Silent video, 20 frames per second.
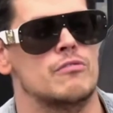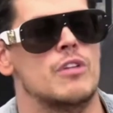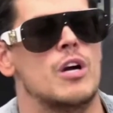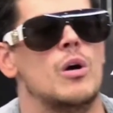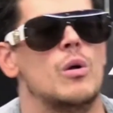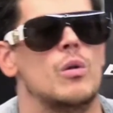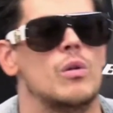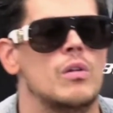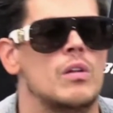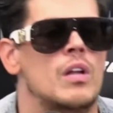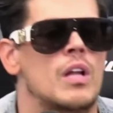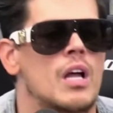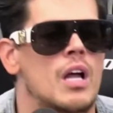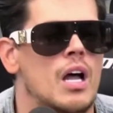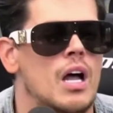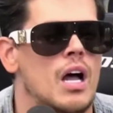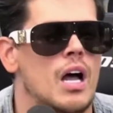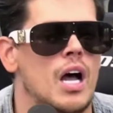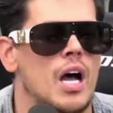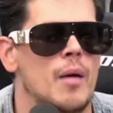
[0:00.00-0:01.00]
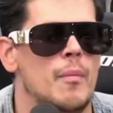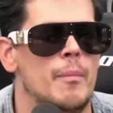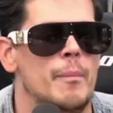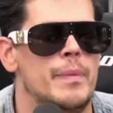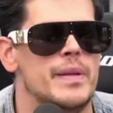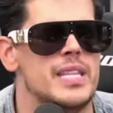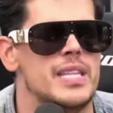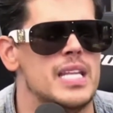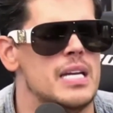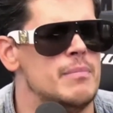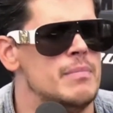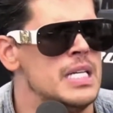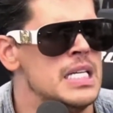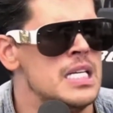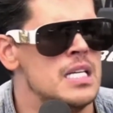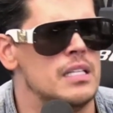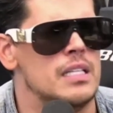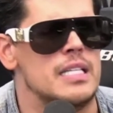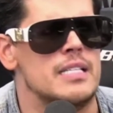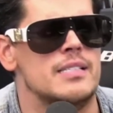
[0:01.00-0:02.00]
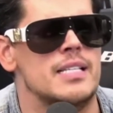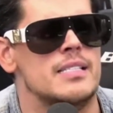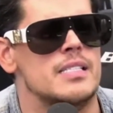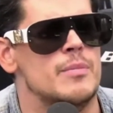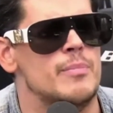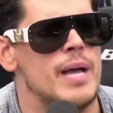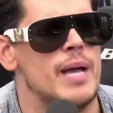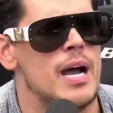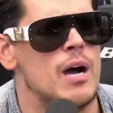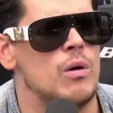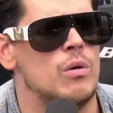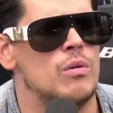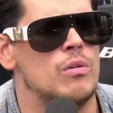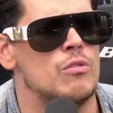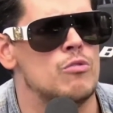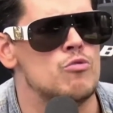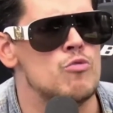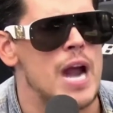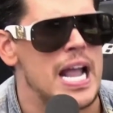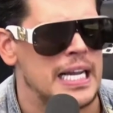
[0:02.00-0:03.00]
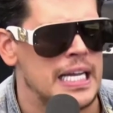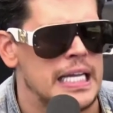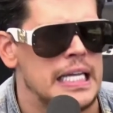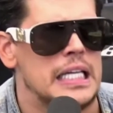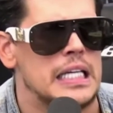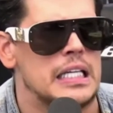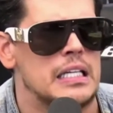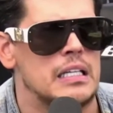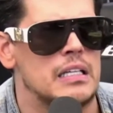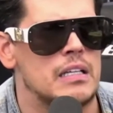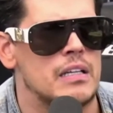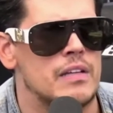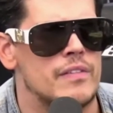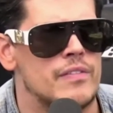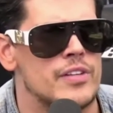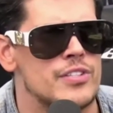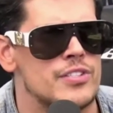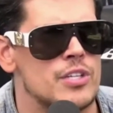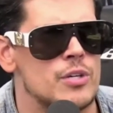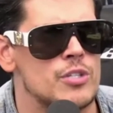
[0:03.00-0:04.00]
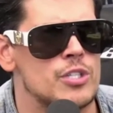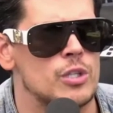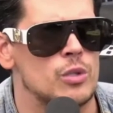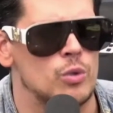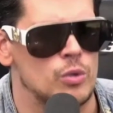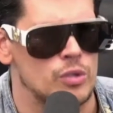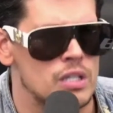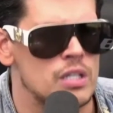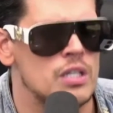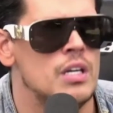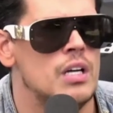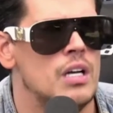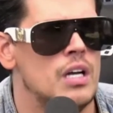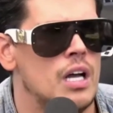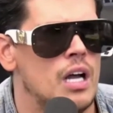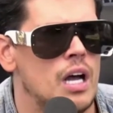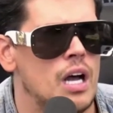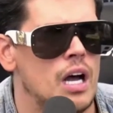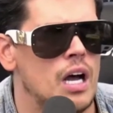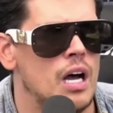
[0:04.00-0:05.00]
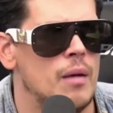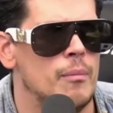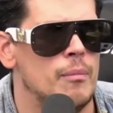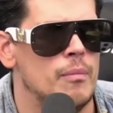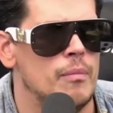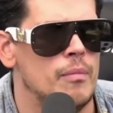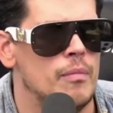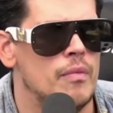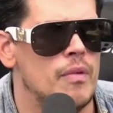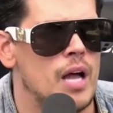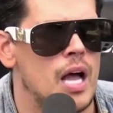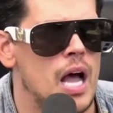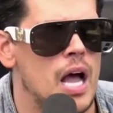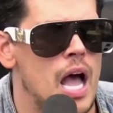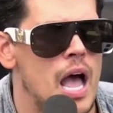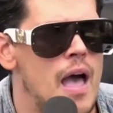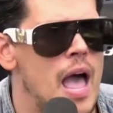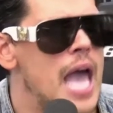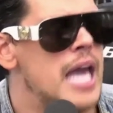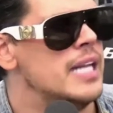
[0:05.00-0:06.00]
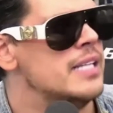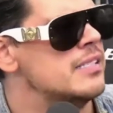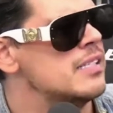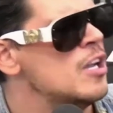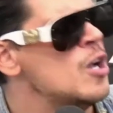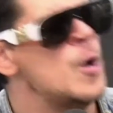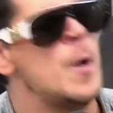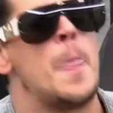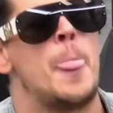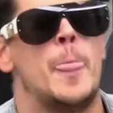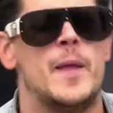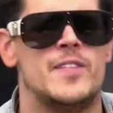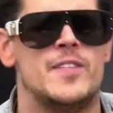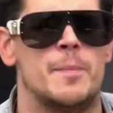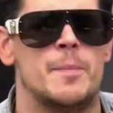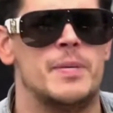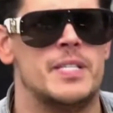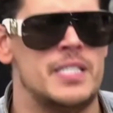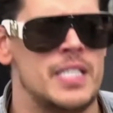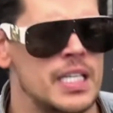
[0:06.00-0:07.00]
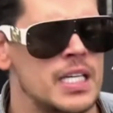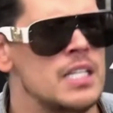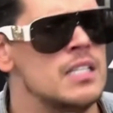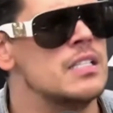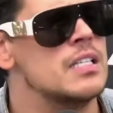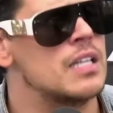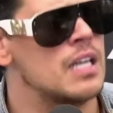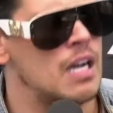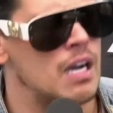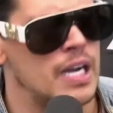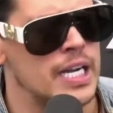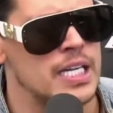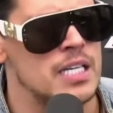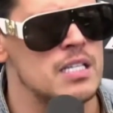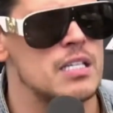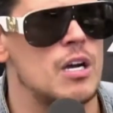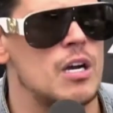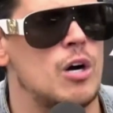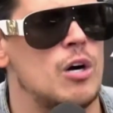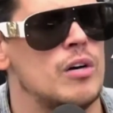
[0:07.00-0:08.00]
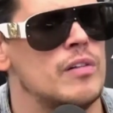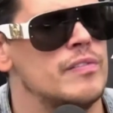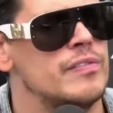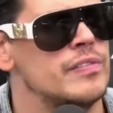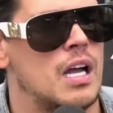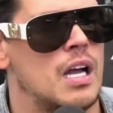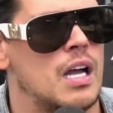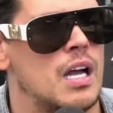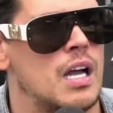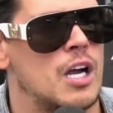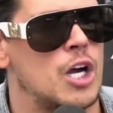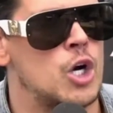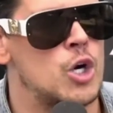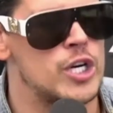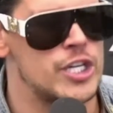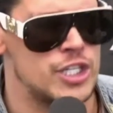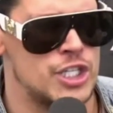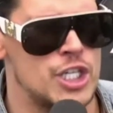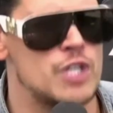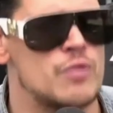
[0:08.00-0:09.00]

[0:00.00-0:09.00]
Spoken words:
role, but then immediately sets about wrecking the social order. And it's a particular kind of Christian